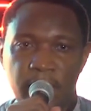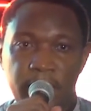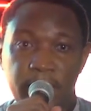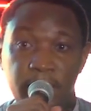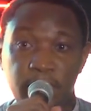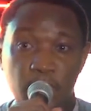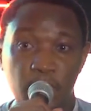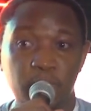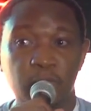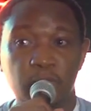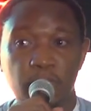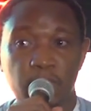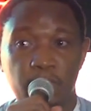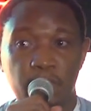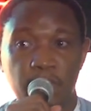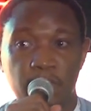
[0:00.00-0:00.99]
It's also
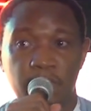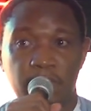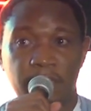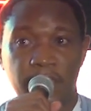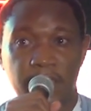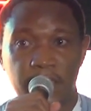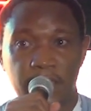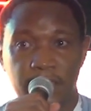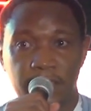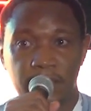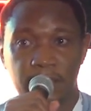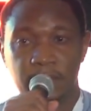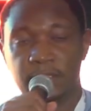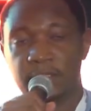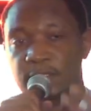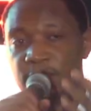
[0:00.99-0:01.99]
a way of running
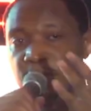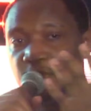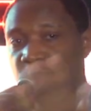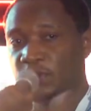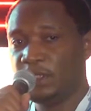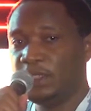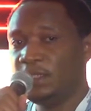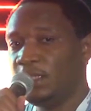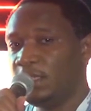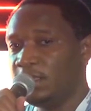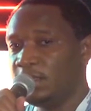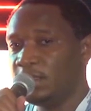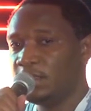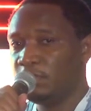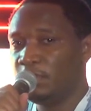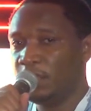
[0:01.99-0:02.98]

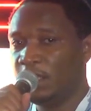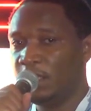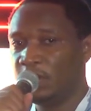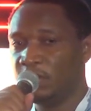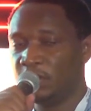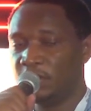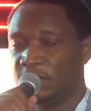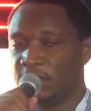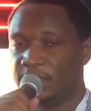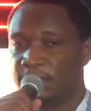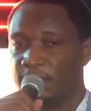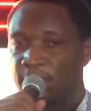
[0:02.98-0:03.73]
containerized applications.